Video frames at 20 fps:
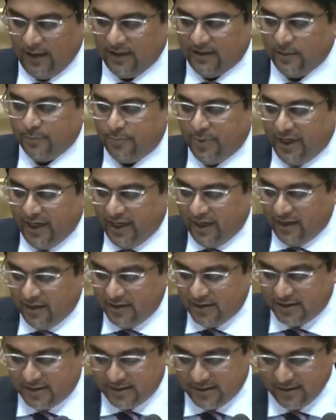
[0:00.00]
It
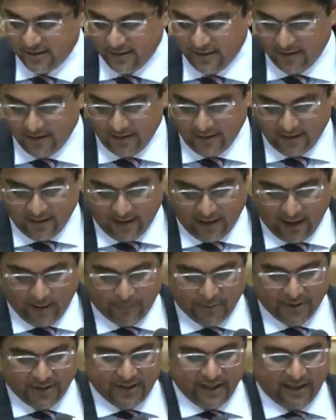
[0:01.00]
appears
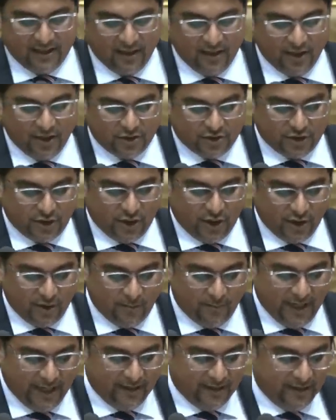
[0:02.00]
a particular
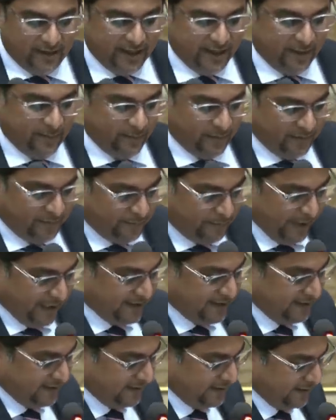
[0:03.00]
drug by the name of
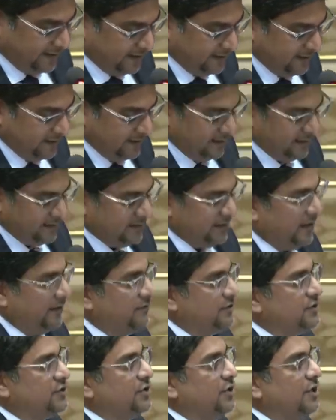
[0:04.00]
Petidine is
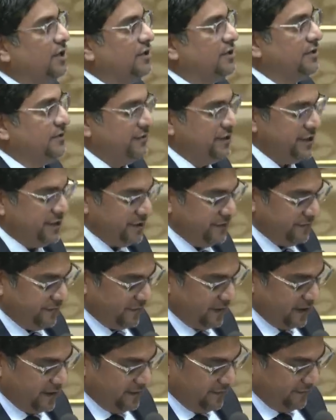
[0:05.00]
never short in
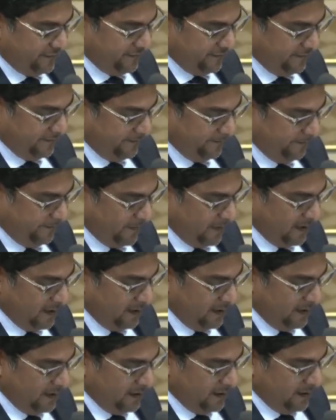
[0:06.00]
Region 5.
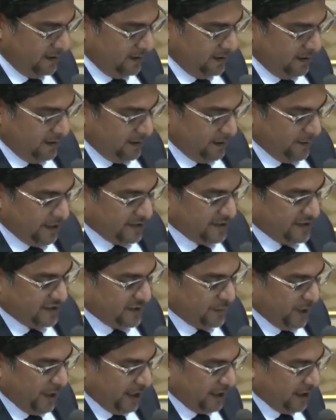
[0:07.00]

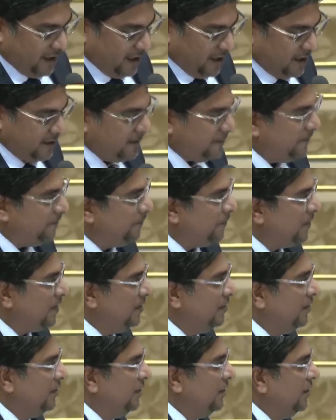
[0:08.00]
Mr. Speaker,
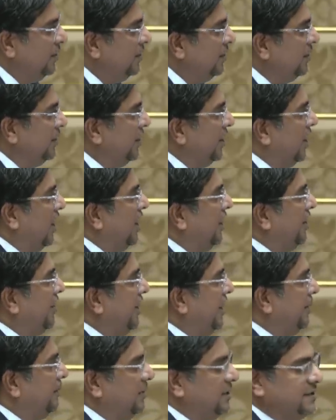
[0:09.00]
the
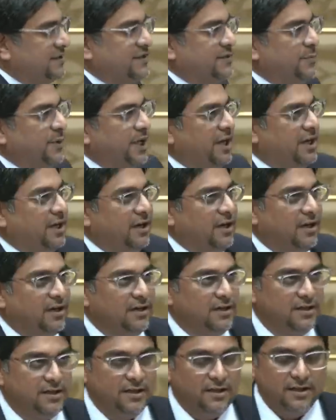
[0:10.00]
Honorable
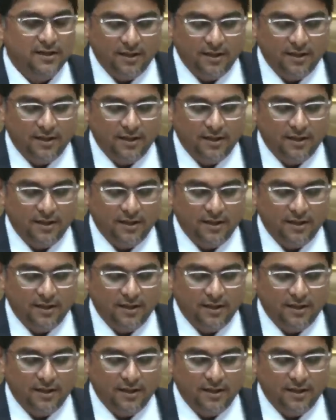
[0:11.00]
Speaker